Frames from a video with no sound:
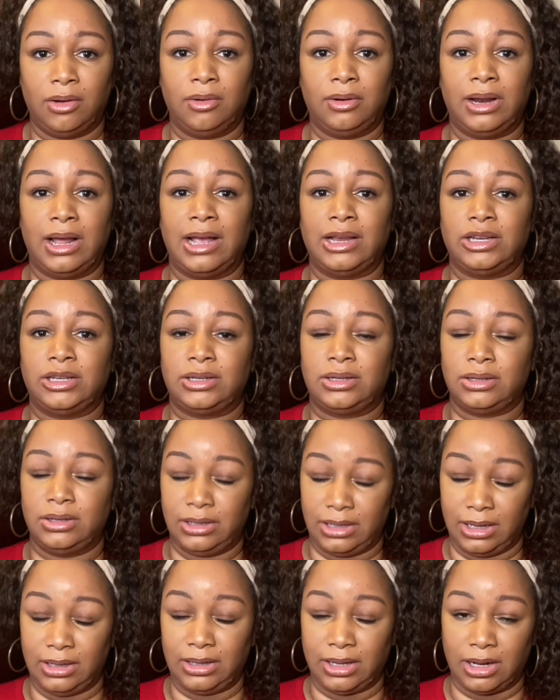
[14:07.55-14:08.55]
And I
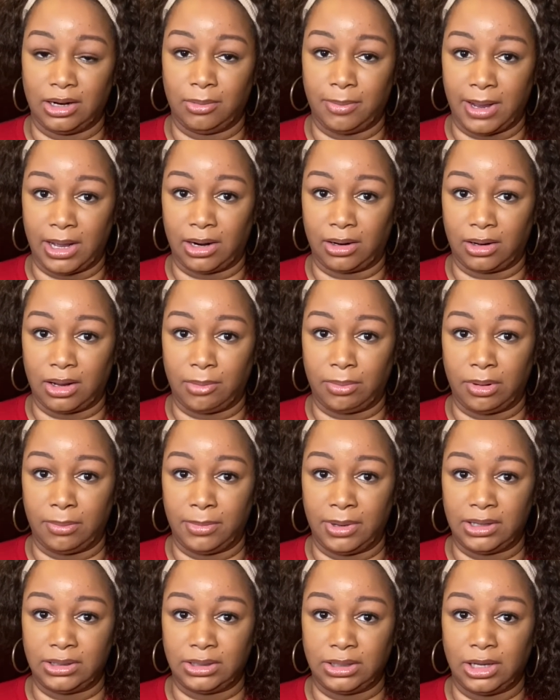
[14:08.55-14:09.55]
did that about a couple of
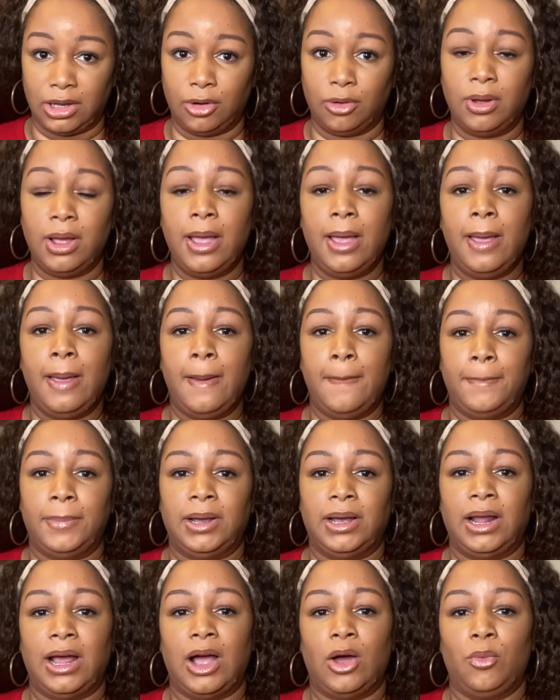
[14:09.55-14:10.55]
months ago,
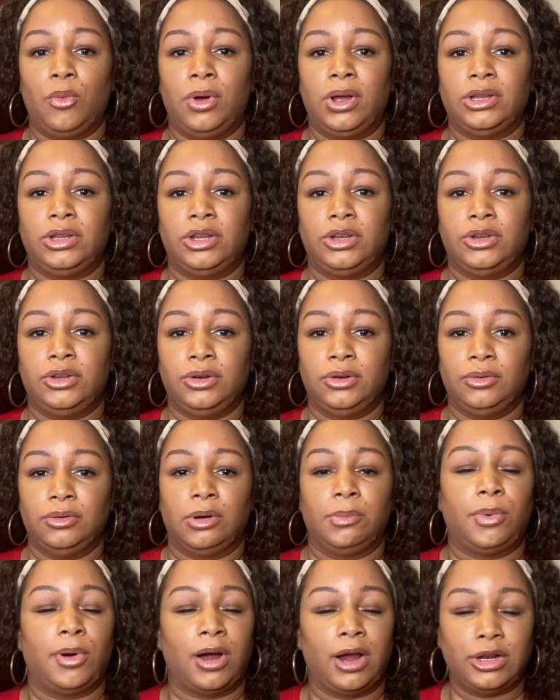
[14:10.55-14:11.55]
but I wanted to do a
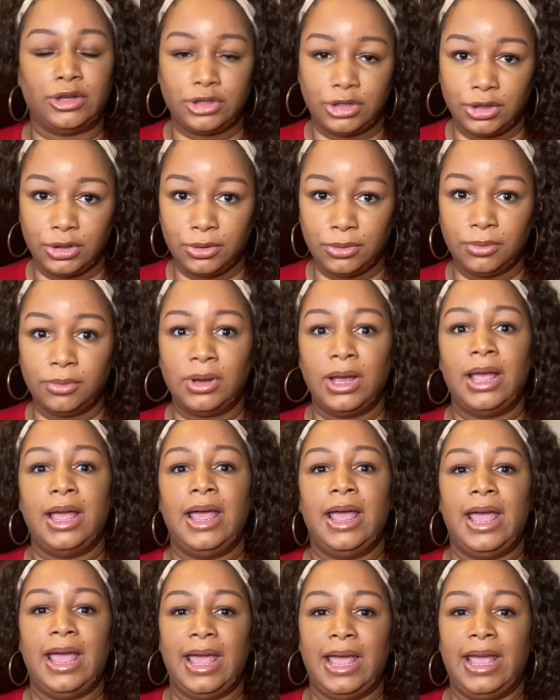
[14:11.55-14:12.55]
part two
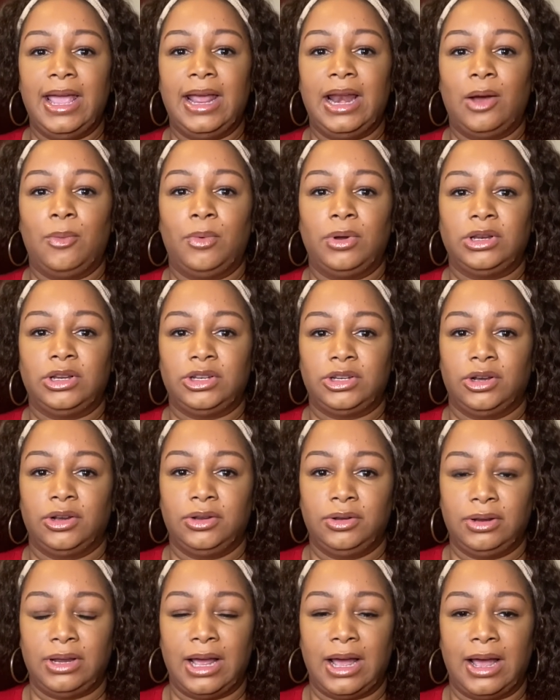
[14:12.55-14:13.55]
and I want to show
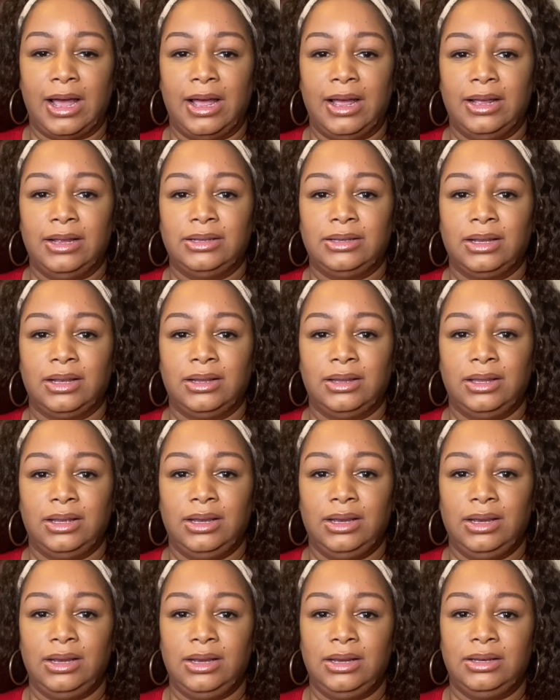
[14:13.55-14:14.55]
you guys
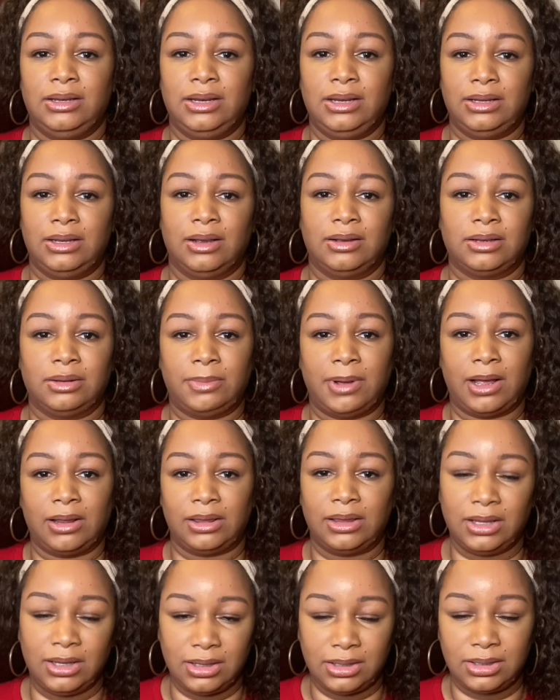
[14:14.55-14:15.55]
the details about
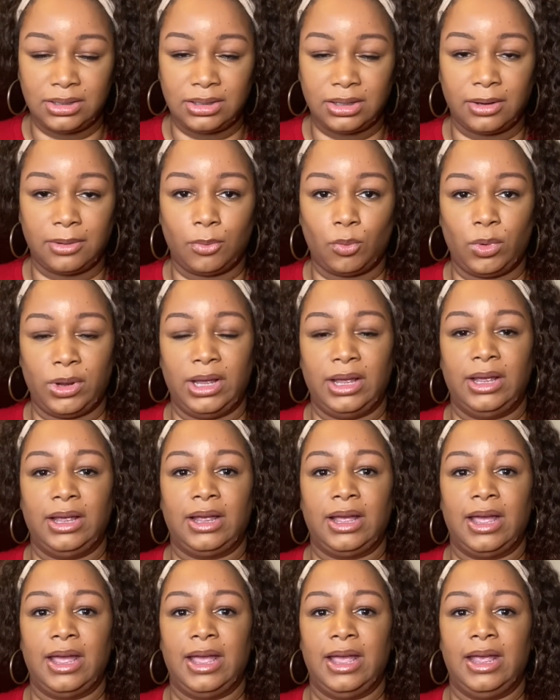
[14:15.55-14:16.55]
this
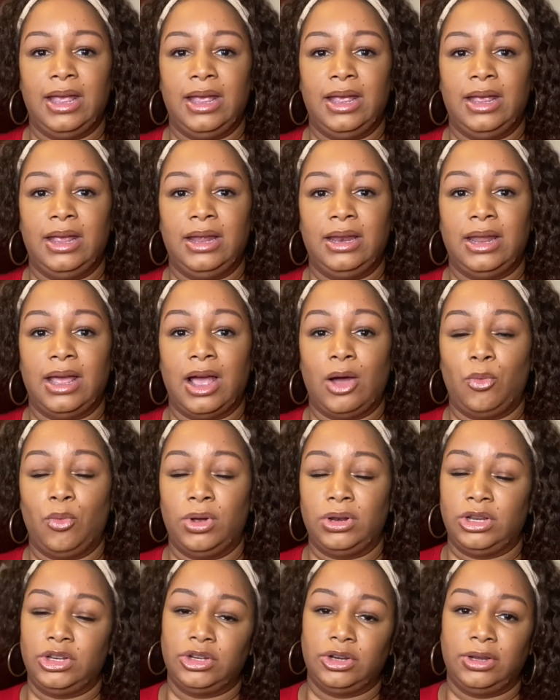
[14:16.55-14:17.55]
wig. And I
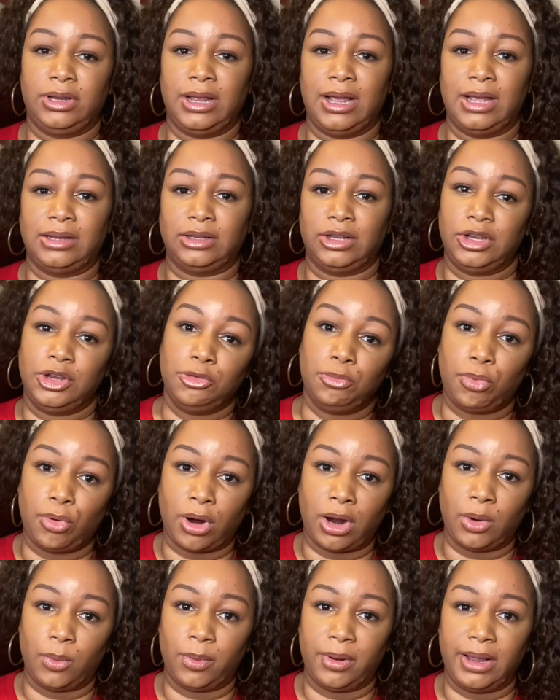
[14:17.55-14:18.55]
want to show you guys a
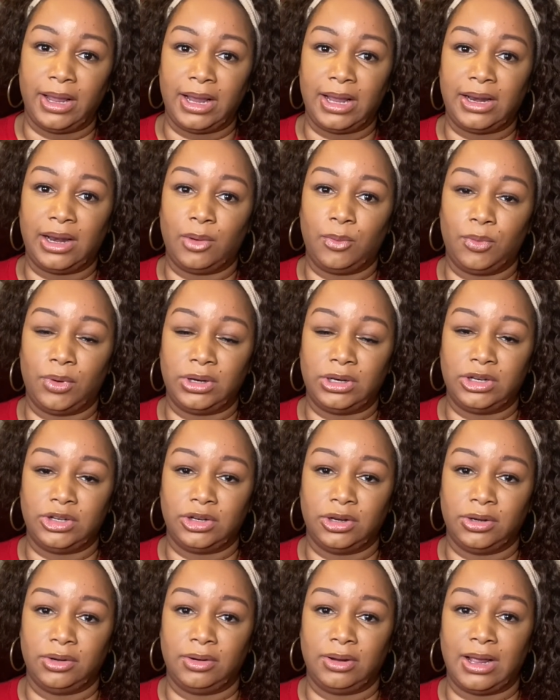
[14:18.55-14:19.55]
U-part wig and I want to
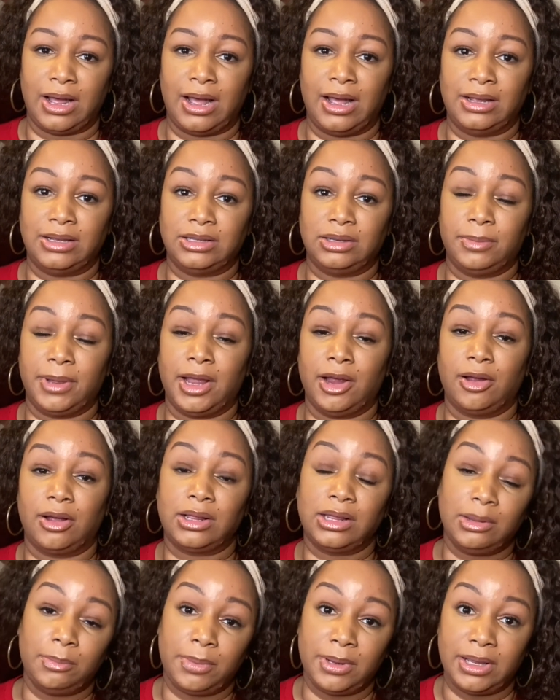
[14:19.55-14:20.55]
show you guys some hair
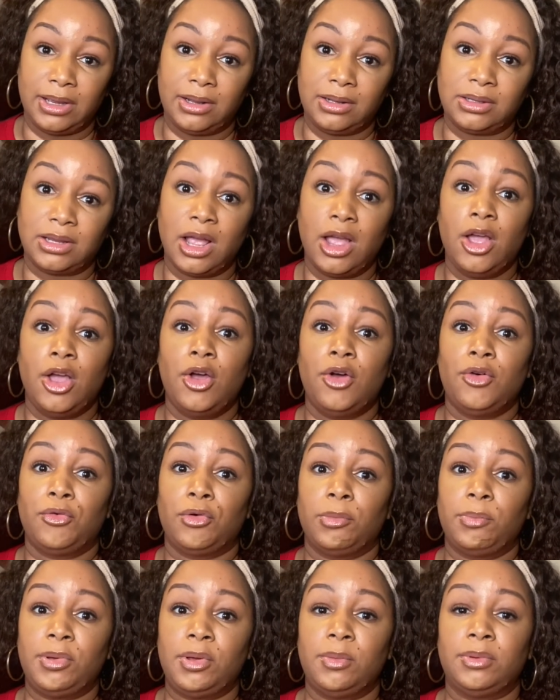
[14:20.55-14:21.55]
clip-ins
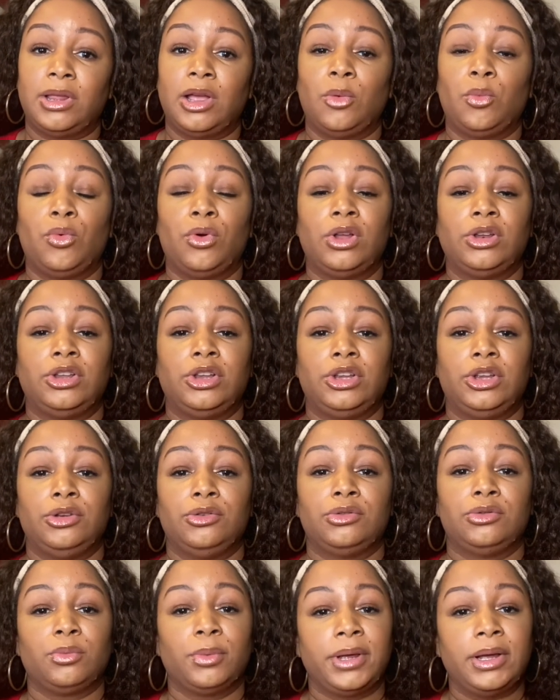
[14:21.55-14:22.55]
for people that want to
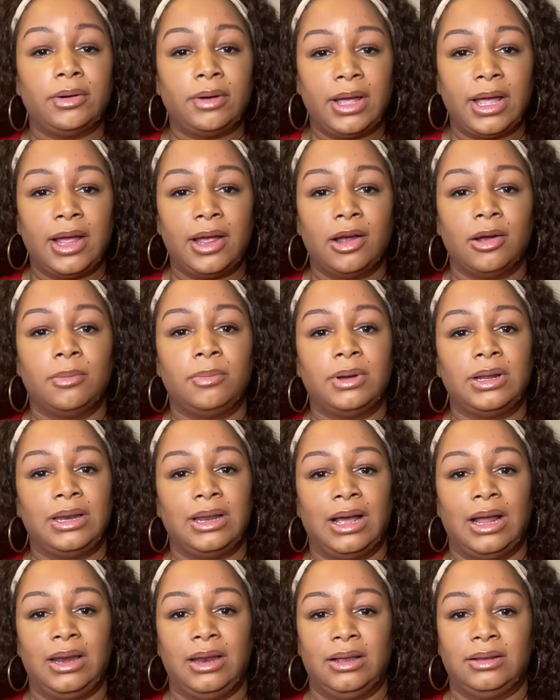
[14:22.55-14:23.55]
use real hair, but
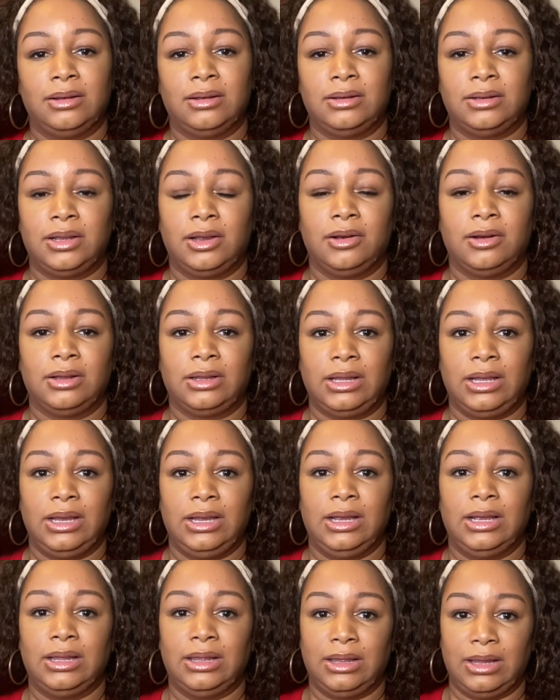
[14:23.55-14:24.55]
not
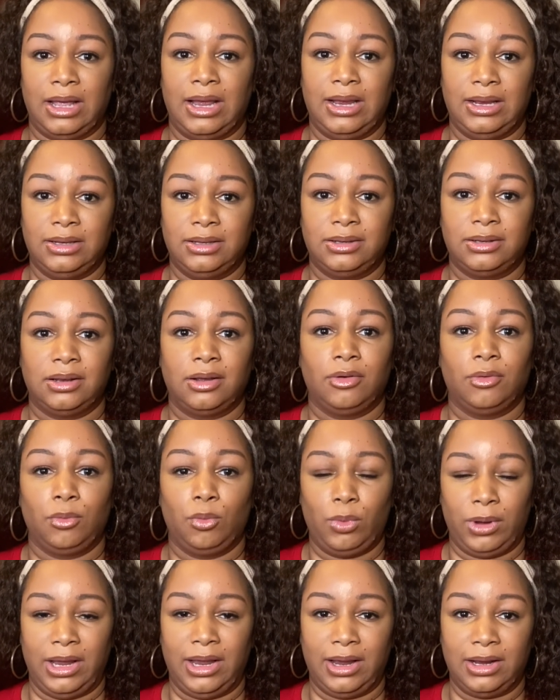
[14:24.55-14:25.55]
necessarily lace
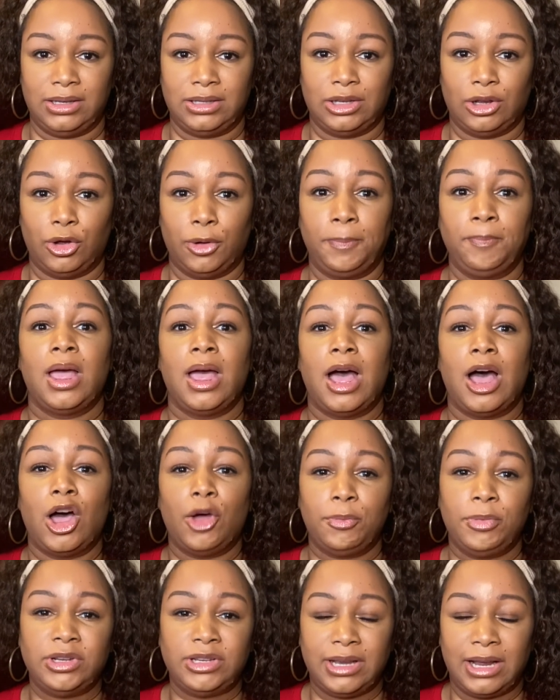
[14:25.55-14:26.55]
wigs. So I
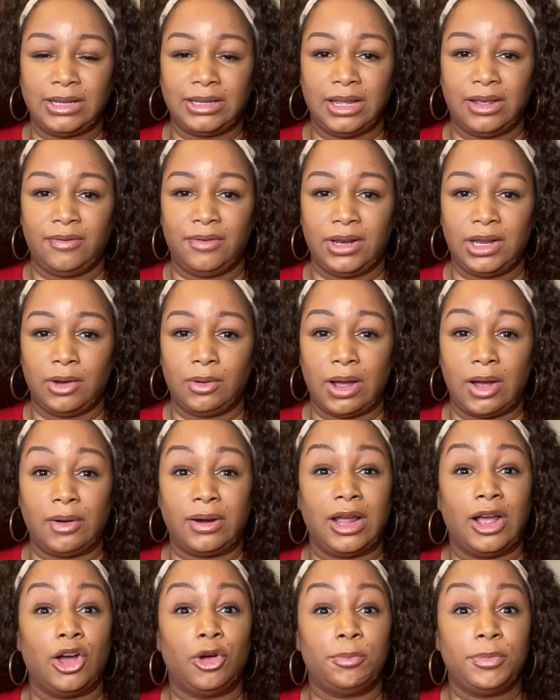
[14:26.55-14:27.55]
hope you check that video out and
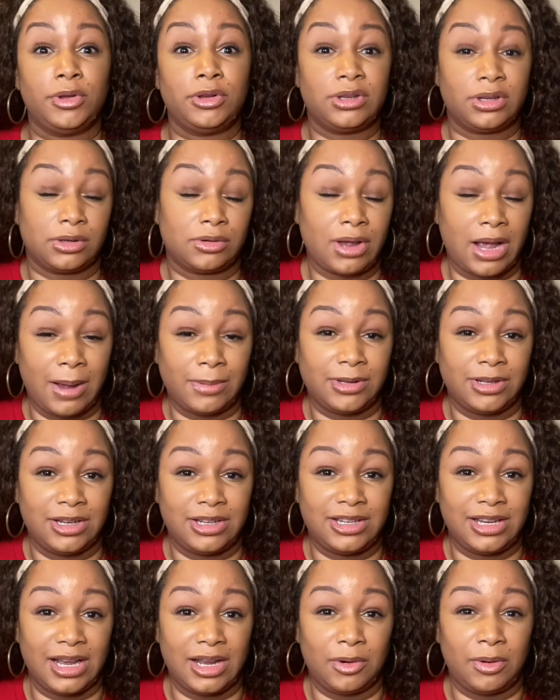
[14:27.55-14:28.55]
I hope you subscribe to the
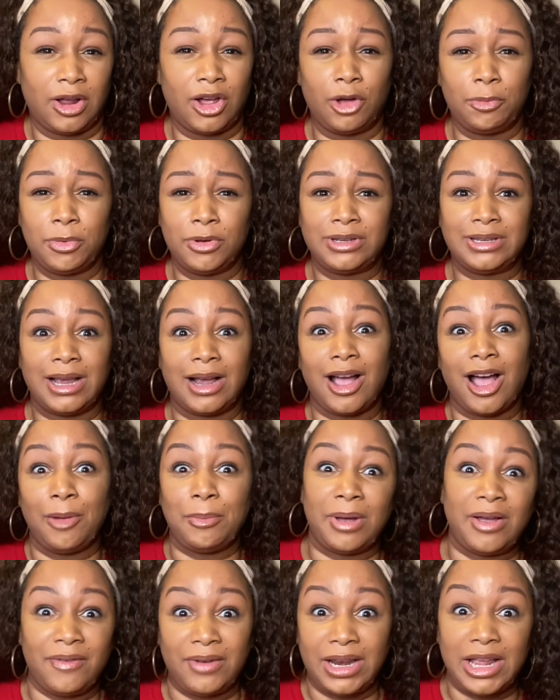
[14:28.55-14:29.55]
channel and I hope you check all
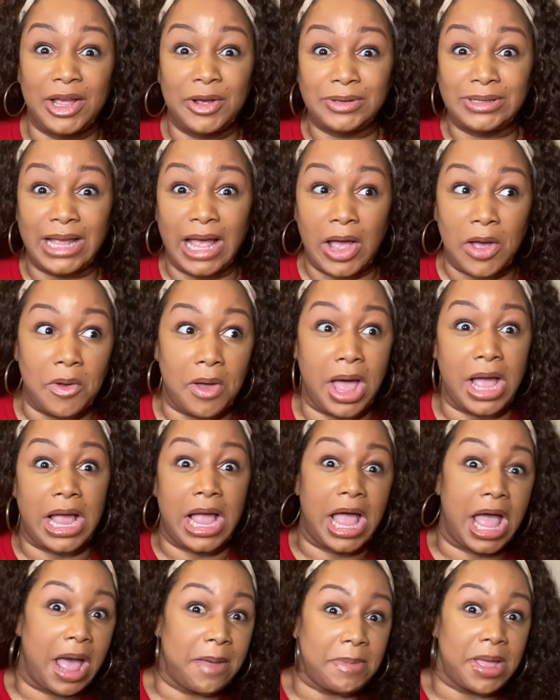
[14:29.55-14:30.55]
my videos out.
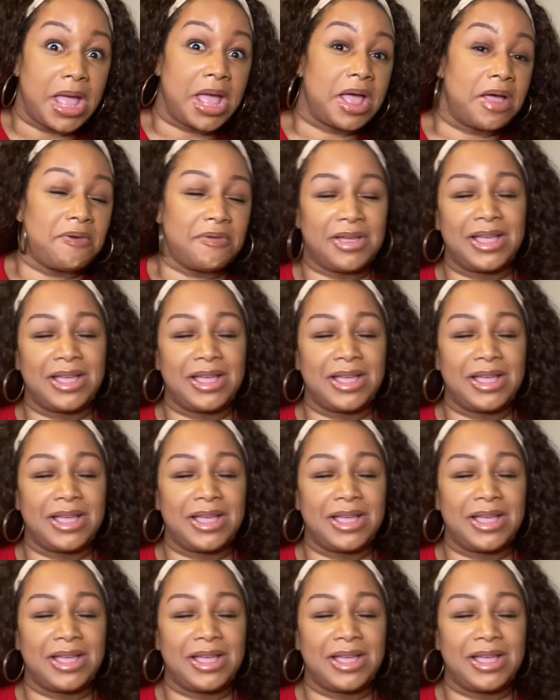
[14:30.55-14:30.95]
Come on.